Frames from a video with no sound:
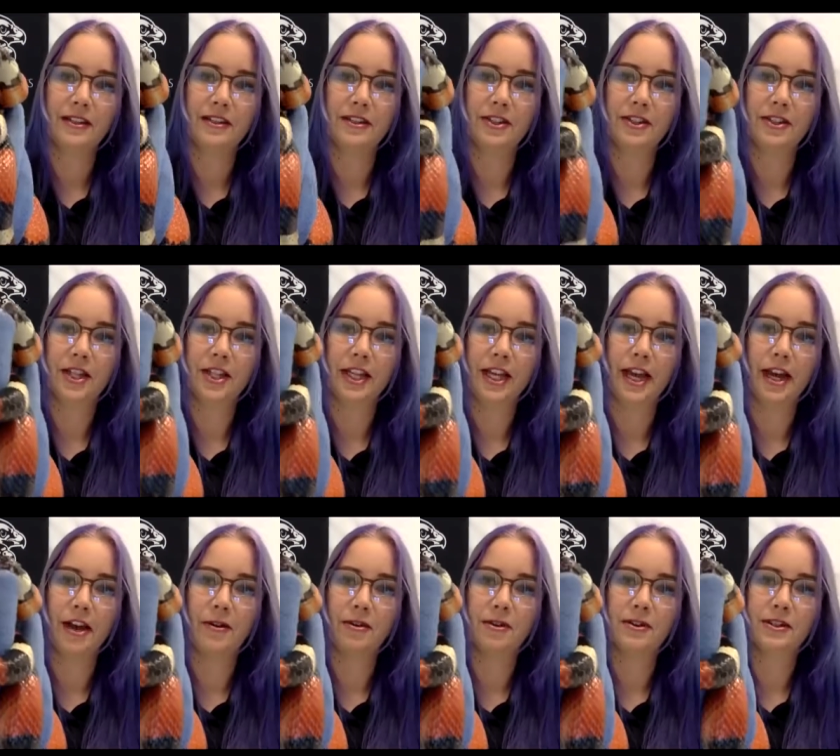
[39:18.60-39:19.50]
just like
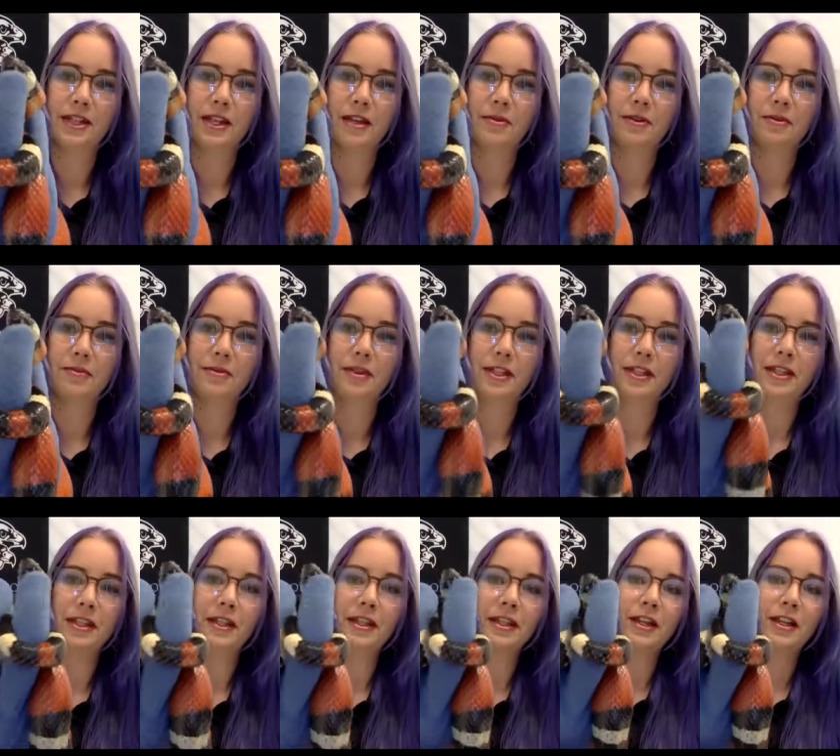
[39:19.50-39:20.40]
ours. That would
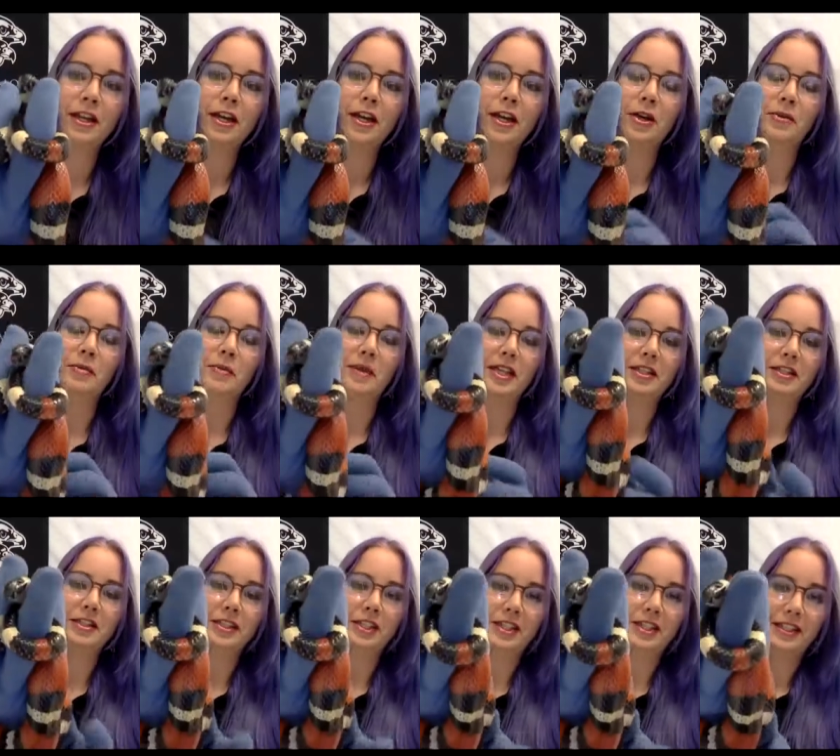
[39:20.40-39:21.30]
be
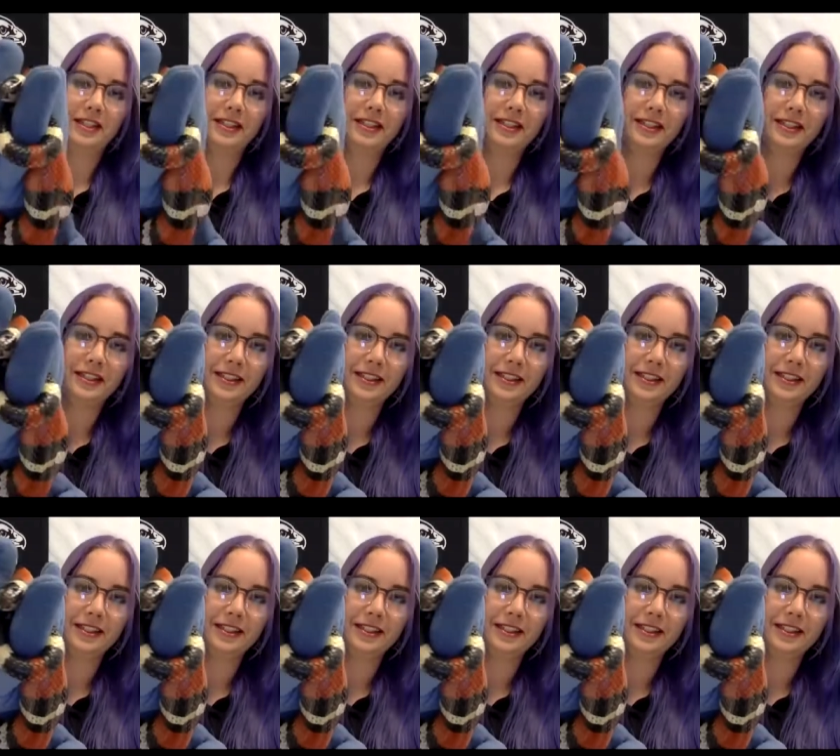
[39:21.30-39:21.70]
amazing.